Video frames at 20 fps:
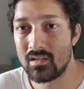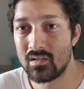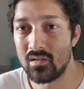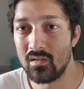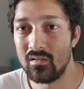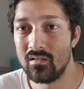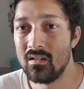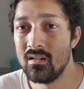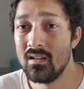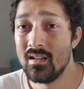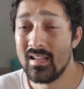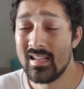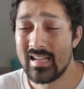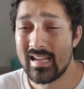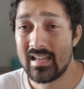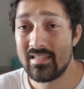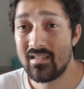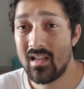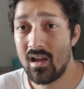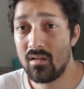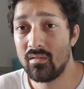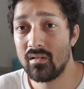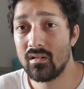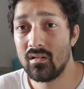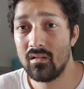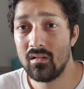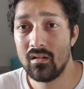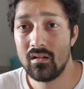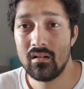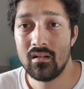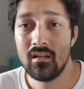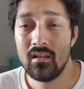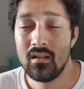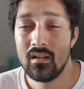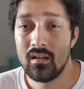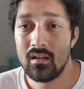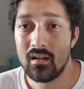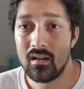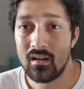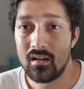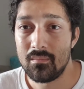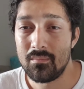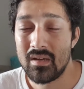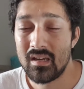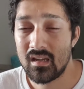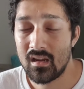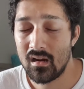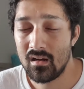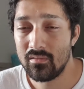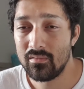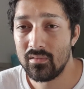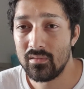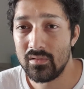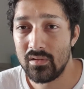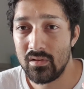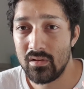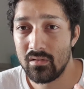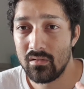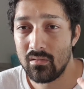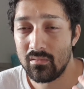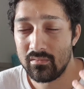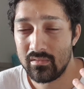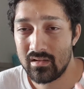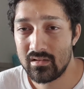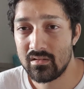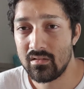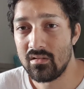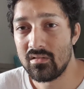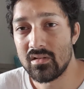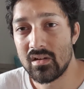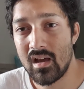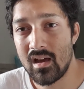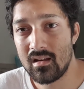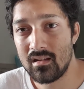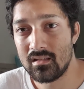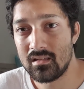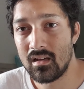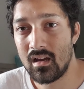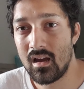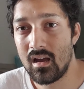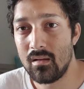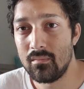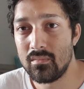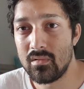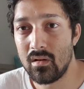So in that regard, be careful, do your own research ahead of time.